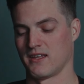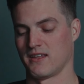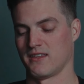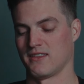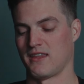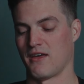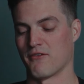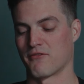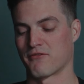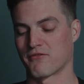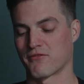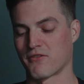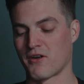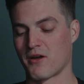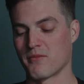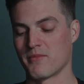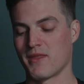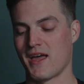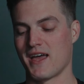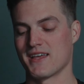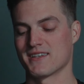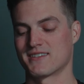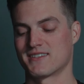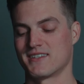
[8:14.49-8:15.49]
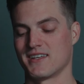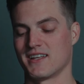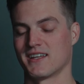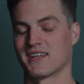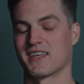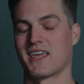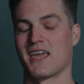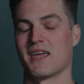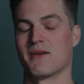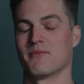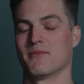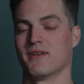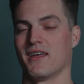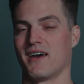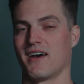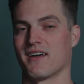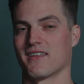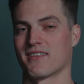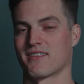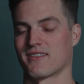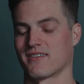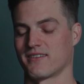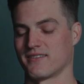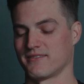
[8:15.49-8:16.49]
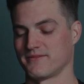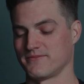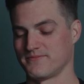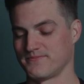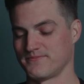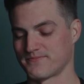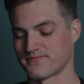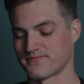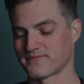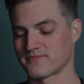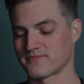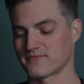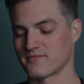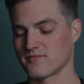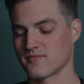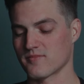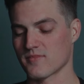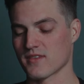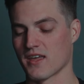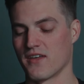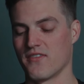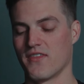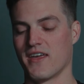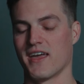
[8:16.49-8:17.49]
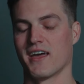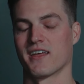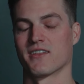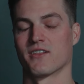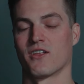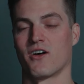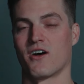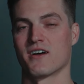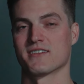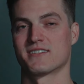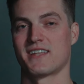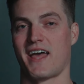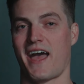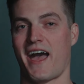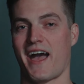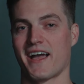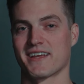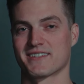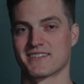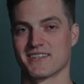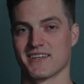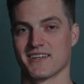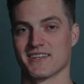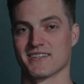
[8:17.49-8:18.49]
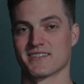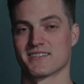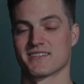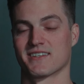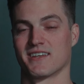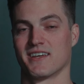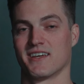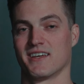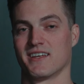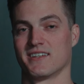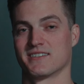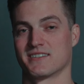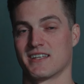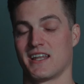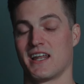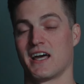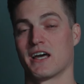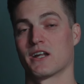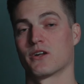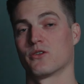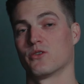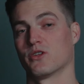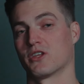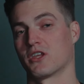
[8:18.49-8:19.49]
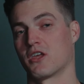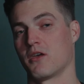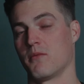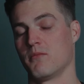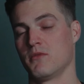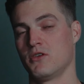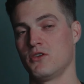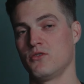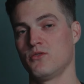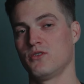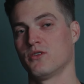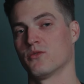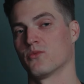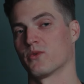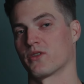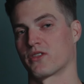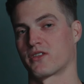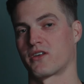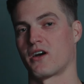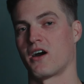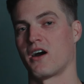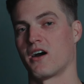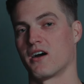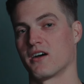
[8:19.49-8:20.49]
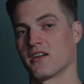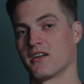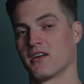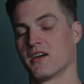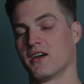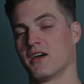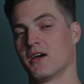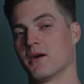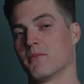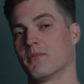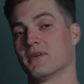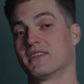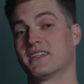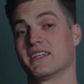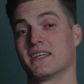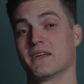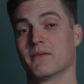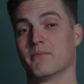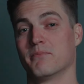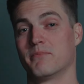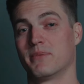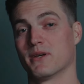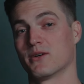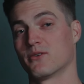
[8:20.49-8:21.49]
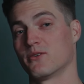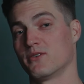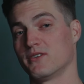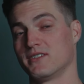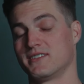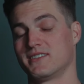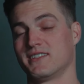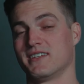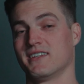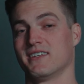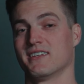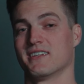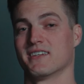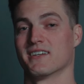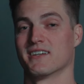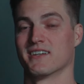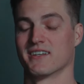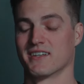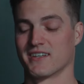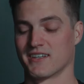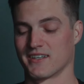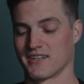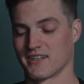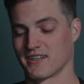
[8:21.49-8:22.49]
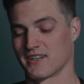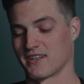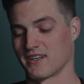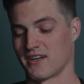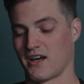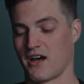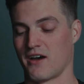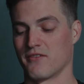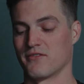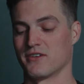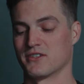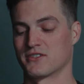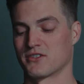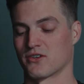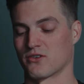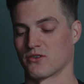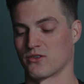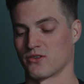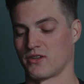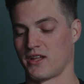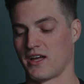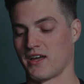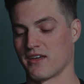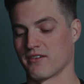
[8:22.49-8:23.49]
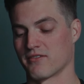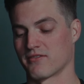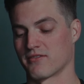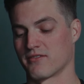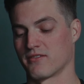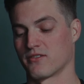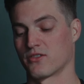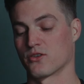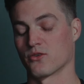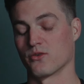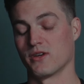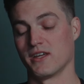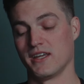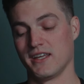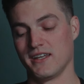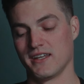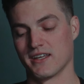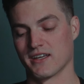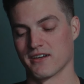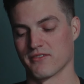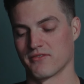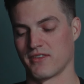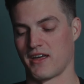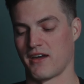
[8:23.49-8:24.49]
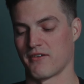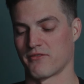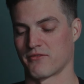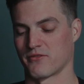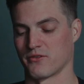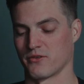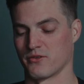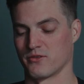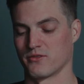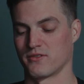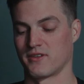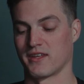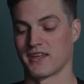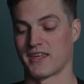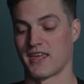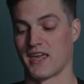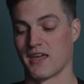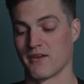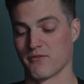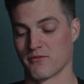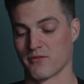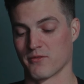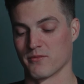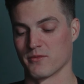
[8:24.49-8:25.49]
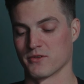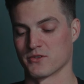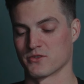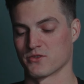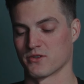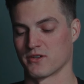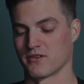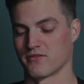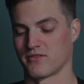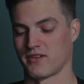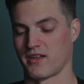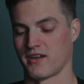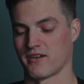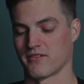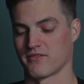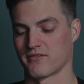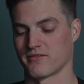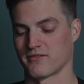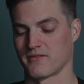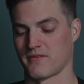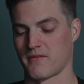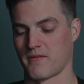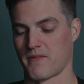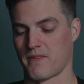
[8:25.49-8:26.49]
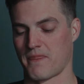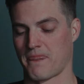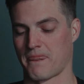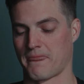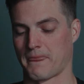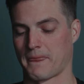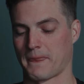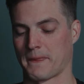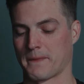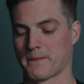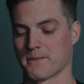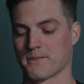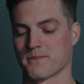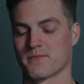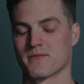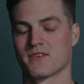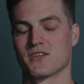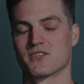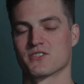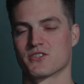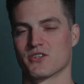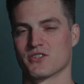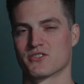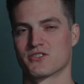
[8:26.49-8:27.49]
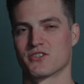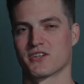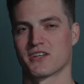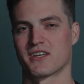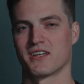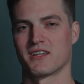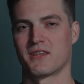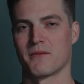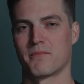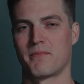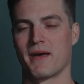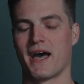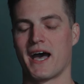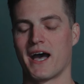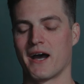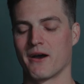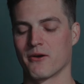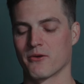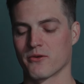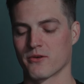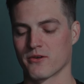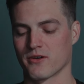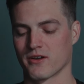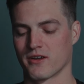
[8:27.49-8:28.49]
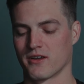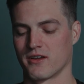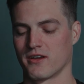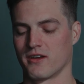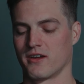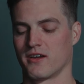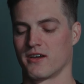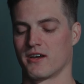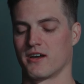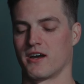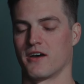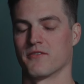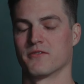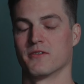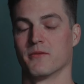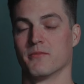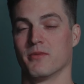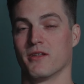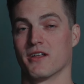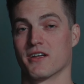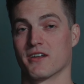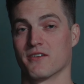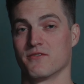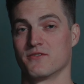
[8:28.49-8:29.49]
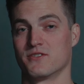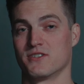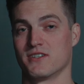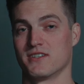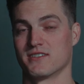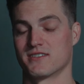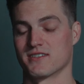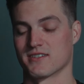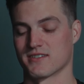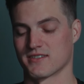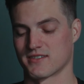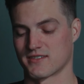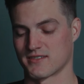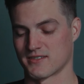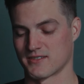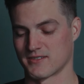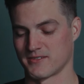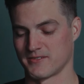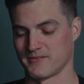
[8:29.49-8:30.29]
that from that sin came death. And they had lost access to not only communion with God, but the ability of eternal life. They're eating of that fruit that came from the tree of life. So let's look at the power of the blood of Jesus.